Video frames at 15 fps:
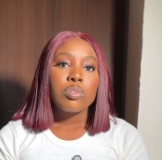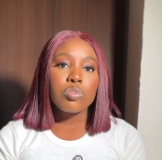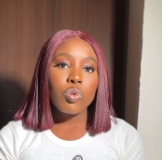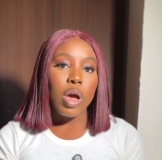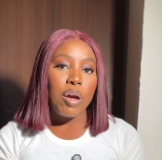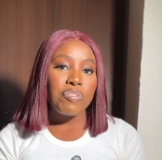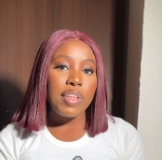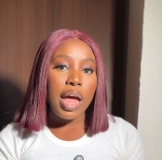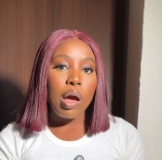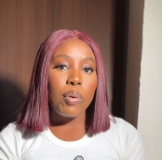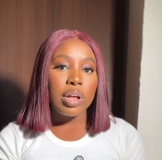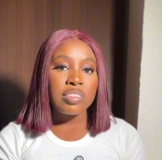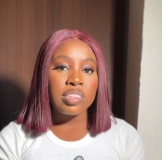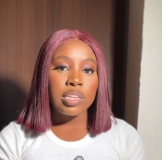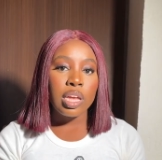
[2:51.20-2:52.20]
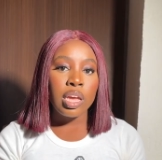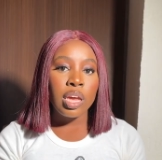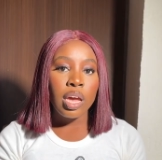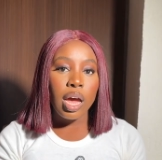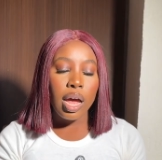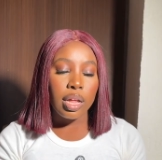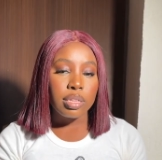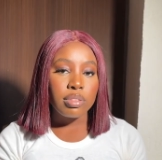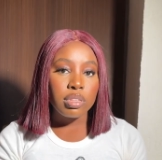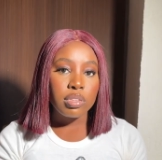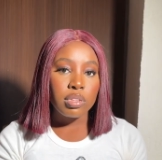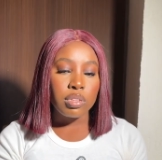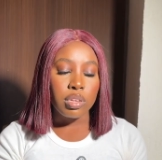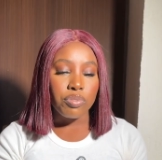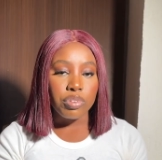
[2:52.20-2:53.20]
So after our stay at
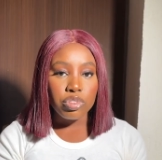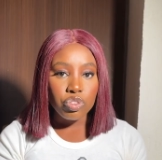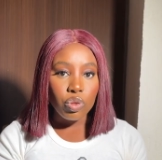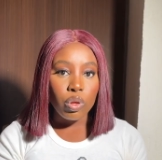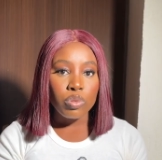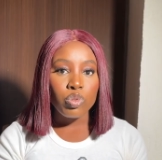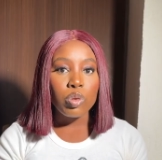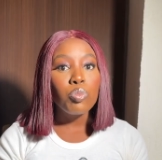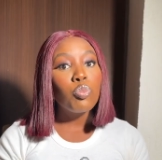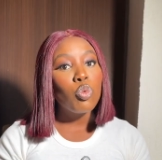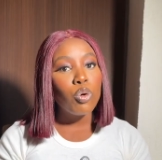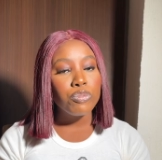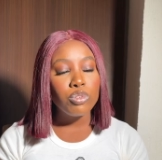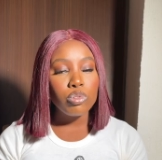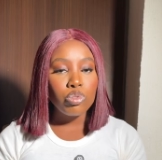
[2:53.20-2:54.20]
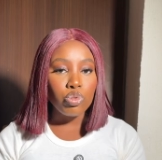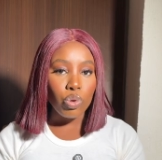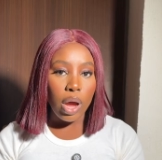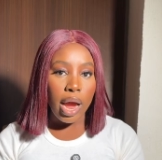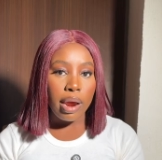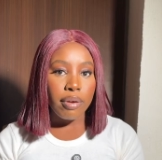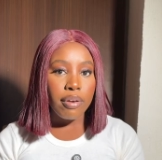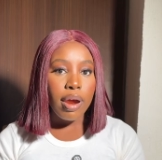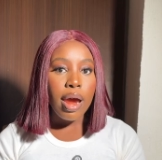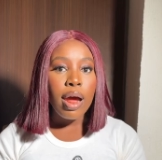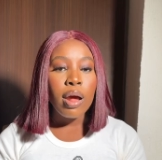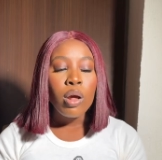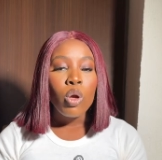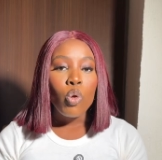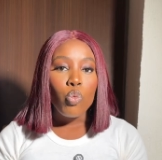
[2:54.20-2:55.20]
the resort, we moved to
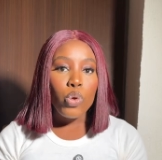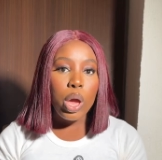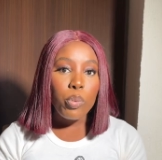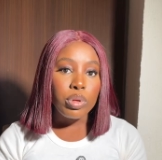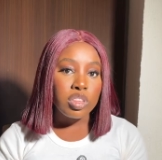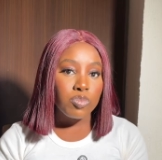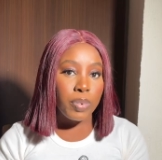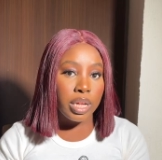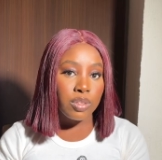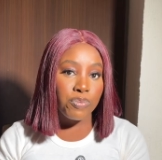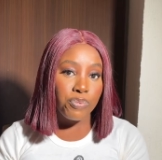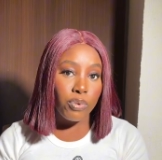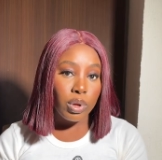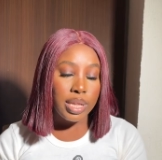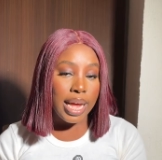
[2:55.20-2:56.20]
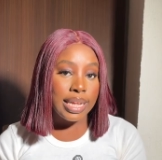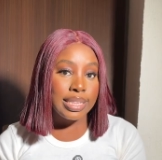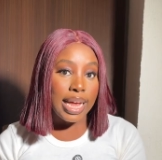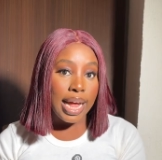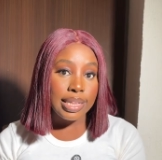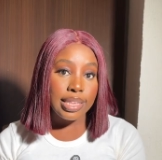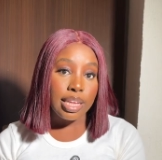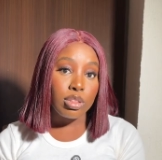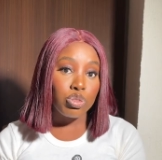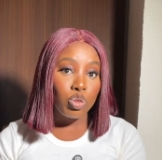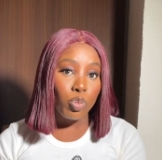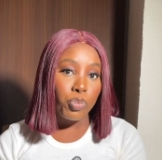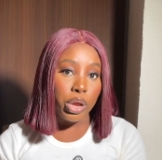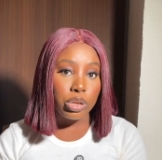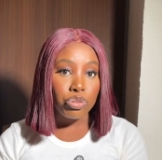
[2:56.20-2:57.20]
Accra, where we spent 4 nights at a 2
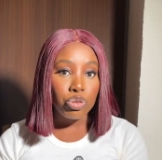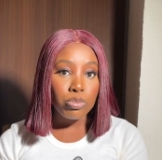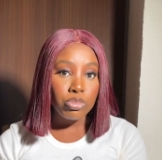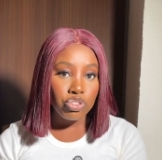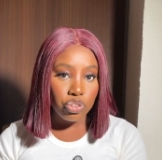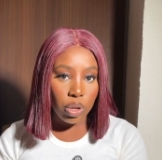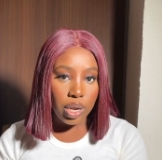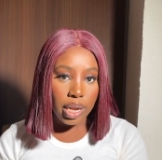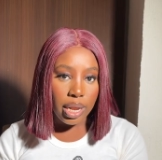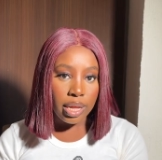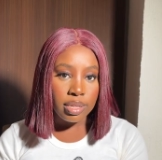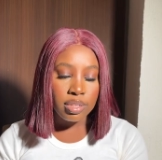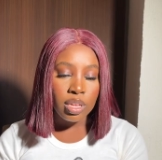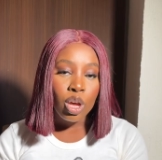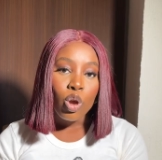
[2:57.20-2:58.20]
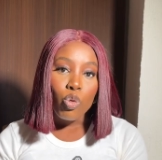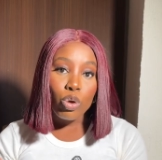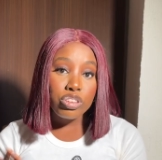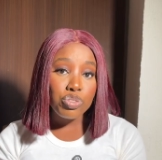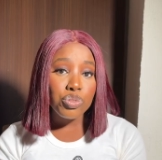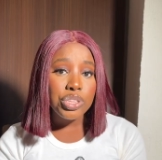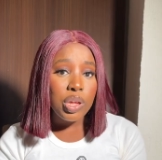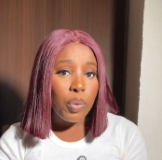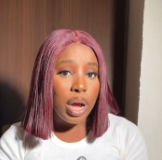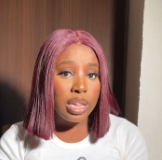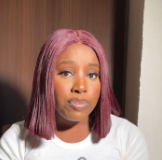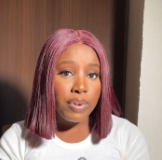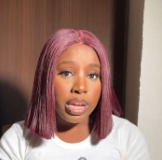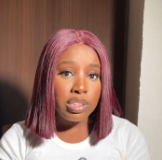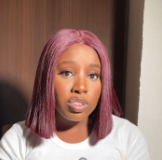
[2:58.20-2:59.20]
bedroom shortlet, which is what I would
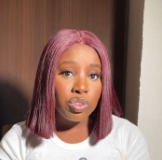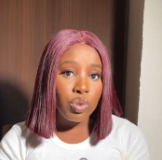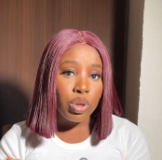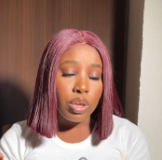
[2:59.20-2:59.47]
advise you.